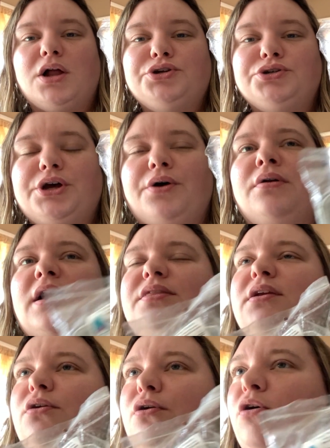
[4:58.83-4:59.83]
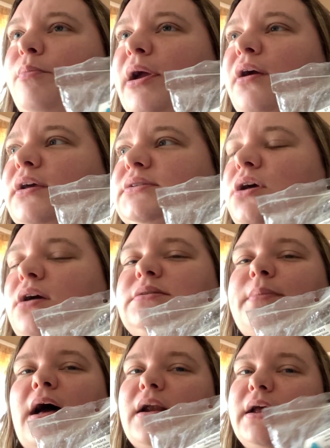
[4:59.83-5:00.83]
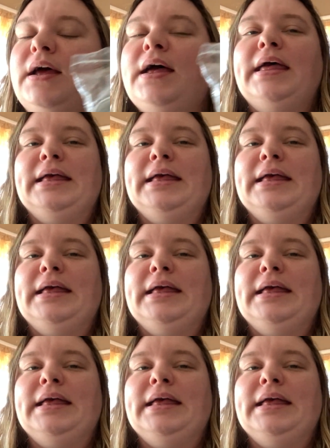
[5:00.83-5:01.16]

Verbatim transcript: undertone. I think Nicole Perry has talked about it.